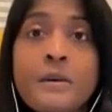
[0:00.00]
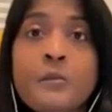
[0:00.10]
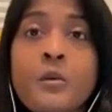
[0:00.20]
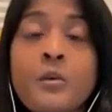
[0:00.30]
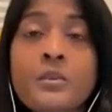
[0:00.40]

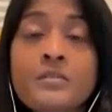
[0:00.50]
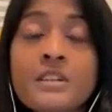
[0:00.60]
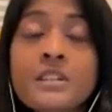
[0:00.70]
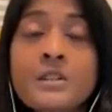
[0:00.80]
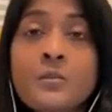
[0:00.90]
But what we
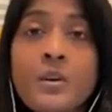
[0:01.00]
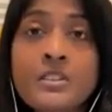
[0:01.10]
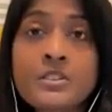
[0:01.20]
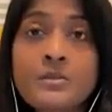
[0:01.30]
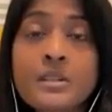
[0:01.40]
really
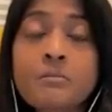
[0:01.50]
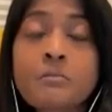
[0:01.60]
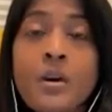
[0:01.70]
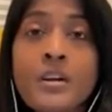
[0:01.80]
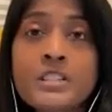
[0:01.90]
want to
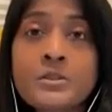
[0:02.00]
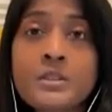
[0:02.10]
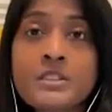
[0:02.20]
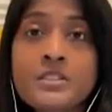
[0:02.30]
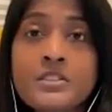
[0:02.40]
embody
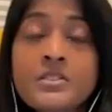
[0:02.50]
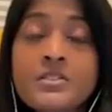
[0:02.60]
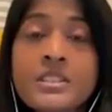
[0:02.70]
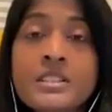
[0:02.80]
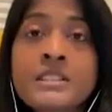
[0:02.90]
to our
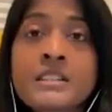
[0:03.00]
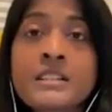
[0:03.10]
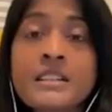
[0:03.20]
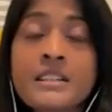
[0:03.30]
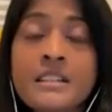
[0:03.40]
children
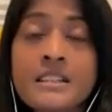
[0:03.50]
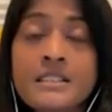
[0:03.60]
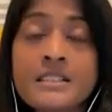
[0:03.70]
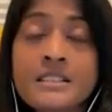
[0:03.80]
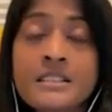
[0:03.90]

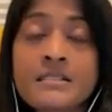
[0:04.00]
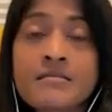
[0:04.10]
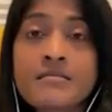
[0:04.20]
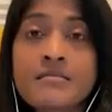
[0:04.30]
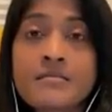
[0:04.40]
is
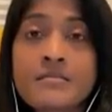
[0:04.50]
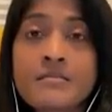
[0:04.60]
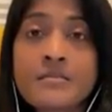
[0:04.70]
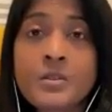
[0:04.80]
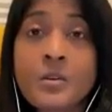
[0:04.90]

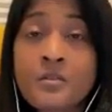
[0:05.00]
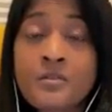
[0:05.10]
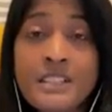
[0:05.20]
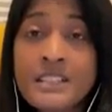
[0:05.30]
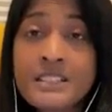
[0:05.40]
your
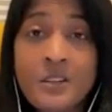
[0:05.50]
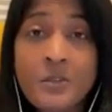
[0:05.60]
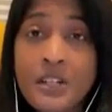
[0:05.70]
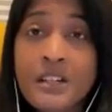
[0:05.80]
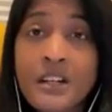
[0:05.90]
feelings are
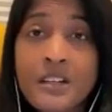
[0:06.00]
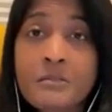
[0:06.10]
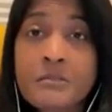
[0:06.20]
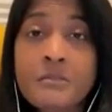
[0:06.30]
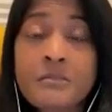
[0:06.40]

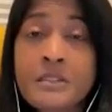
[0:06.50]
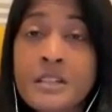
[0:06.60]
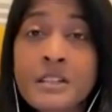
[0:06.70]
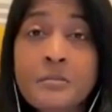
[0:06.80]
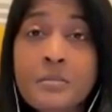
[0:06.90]
welcome.
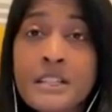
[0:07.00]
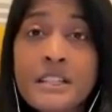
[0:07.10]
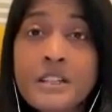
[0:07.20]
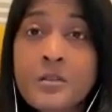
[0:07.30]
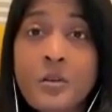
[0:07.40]
They're
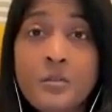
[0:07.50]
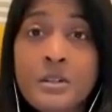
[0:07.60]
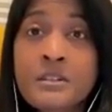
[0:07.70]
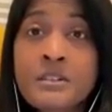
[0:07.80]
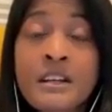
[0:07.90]
completely
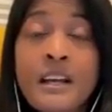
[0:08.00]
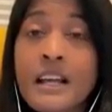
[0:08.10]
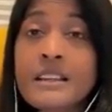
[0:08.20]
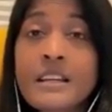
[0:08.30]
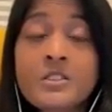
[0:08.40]
normal
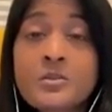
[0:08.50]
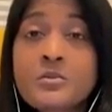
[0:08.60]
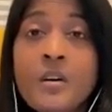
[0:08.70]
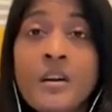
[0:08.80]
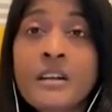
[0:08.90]
and they
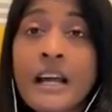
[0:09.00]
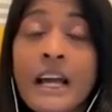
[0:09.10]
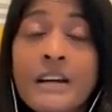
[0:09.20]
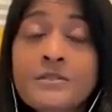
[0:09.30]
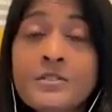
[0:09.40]
do not
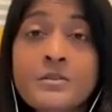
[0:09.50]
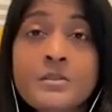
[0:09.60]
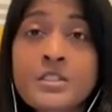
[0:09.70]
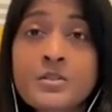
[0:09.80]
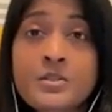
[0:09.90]
have to
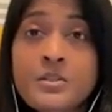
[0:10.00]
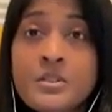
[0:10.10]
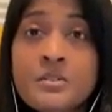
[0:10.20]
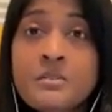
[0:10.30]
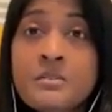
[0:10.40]
control
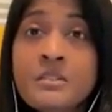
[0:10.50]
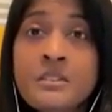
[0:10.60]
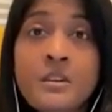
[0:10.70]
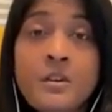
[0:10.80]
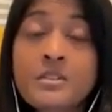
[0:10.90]
you
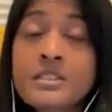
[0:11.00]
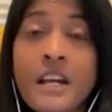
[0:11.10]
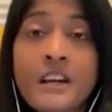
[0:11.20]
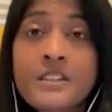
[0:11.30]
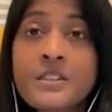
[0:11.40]
or
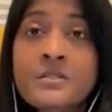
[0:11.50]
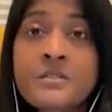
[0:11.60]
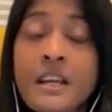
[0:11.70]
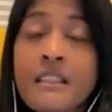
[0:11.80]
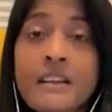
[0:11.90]
scare
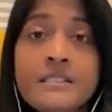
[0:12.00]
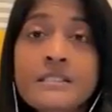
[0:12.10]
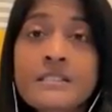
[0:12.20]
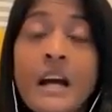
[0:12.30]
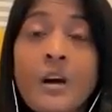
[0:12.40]
you. And this
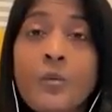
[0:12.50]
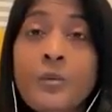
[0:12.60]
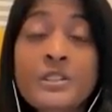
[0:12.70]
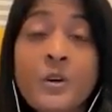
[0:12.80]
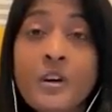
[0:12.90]
is how
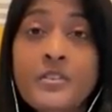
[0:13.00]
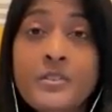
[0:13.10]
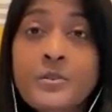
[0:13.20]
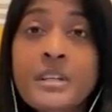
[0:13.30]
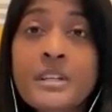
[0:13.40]
we talk
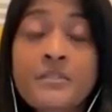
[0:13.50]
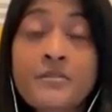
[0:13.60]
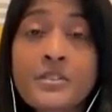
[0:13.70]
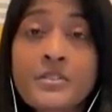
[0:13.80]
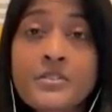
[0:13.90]
through it,
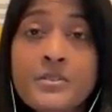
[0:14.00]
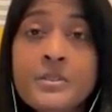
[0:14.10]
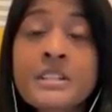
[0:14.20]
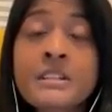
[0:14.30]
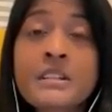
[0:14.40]
feel
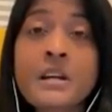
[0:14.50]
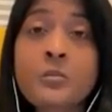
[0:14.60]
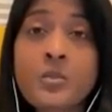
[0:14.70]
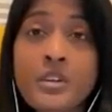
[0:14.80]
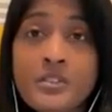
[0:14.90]
through it,
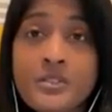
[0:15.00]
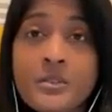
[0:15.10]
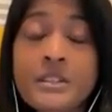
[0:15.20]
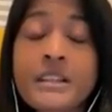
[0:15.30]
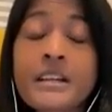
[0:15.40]
and work
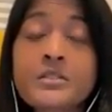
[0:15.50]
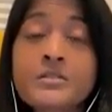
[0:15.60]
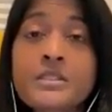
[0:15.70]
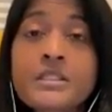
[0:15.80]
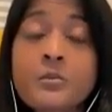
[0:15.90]
through it. That
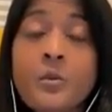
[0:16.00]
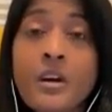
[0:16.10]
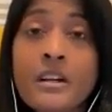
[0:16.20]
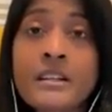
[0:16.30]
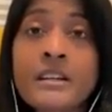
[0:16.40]
is really
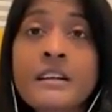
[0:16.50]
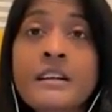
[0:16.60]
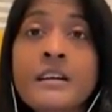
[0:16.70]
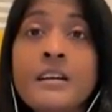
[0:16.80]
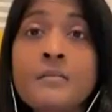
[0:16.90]
what
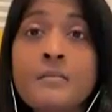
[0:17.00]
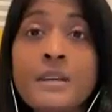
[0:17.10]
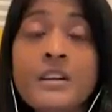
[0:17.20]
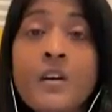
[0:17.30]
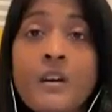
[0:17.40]

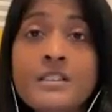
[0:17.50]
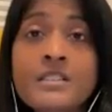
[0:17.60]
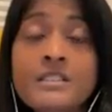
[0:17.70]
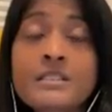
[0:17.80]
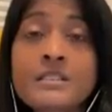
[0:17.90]
being a
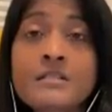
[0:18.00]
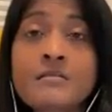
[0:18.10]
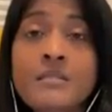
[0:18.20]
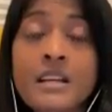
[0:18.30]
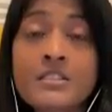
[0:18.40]
conscious
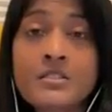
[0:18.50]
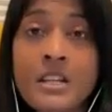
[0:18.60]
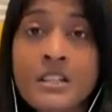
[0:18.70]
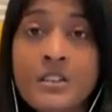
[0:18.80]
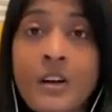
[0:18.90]

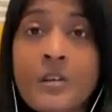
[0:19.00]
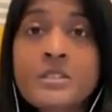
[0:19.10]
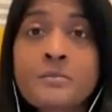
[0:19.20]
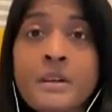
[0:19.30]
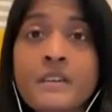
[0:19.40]
and
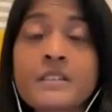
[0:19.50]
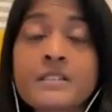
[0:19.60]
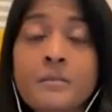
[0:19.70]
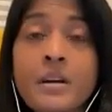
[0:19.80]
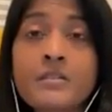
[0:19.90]
grounded parent
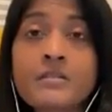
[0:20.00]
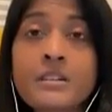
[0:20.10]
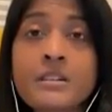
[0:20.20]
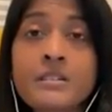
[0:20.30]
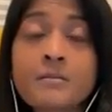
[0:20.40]
is about.
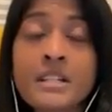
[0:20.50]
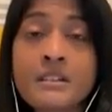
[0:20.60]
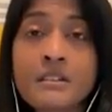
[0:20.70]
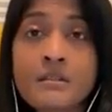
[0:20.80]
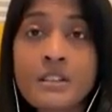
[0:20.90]

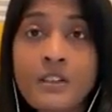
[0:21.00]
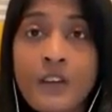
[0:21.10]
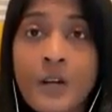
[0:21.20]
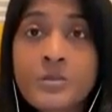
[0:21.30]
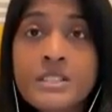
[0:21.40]
Being
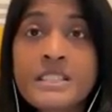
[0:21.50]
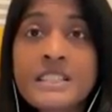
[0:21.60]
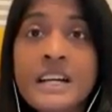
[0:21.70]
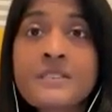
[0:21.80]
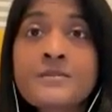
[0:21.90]
grounded
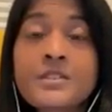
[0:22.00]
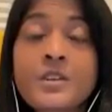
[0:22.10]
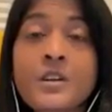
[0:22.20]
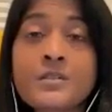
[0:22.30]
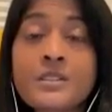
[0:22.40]
enough to
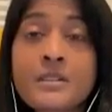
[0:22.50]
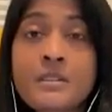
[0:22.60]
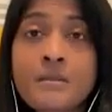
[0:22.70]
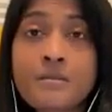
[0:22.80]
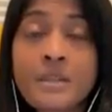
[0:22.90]
not
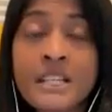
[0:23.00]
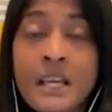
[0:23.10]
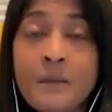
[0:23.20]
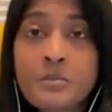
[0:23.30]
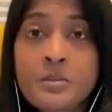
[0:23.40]
only be
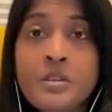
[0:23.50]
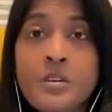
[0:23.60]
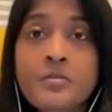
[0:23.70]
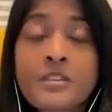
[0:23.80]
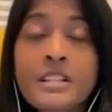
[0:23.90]
capable
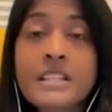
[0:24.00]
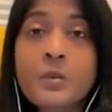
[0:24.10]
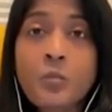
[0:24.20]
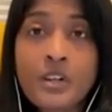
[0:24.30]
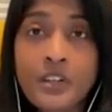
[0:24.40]
of feeling
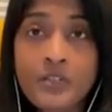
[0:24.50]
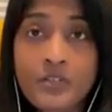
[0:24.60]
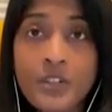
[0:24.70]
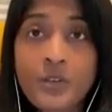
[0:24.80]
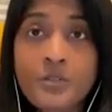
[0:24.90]
and working
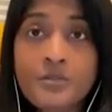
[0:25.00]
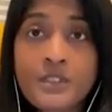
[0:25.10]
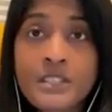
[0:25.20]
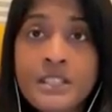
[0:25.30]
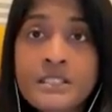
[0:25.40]
through your own
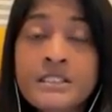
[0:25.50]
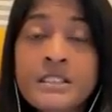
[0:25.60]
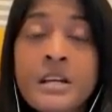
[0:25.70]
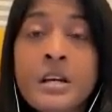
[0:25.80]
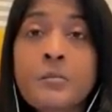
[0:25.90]
feelings,
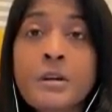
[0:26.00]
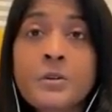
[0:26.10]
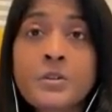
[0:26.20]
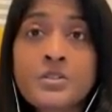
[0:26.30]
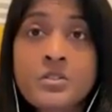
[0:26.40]
but
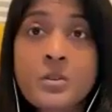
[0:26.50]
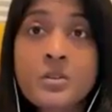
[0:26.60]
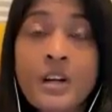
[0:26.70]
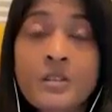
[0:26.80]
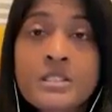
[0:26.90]
you are so
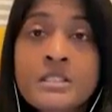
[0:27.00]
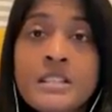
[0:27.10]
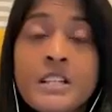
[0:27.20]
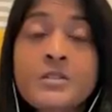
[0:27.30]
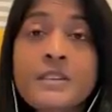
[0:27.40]
grounded
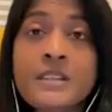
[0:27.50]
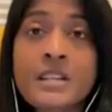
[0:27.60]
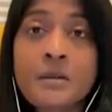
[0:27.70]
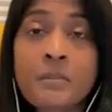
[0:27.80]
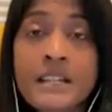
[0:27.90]
that you have the
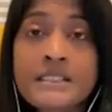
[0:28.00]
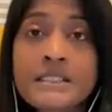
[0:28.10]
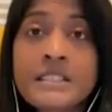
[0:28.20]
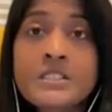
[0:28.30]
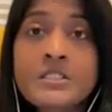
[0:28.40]

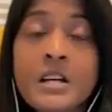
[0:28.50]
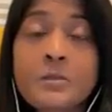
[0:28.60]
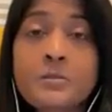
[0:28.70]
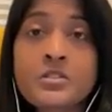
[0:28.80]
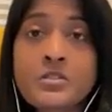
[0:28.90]
capacity to
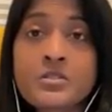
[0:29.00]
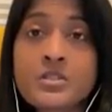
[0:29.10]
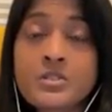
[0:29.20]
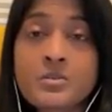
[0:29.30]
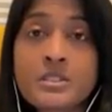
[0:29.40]
help your
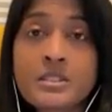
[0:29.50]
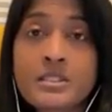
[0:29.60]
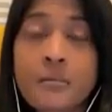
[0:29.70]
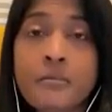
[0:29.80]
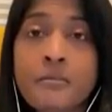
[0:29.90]
children do the
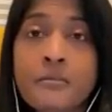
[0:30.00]
same.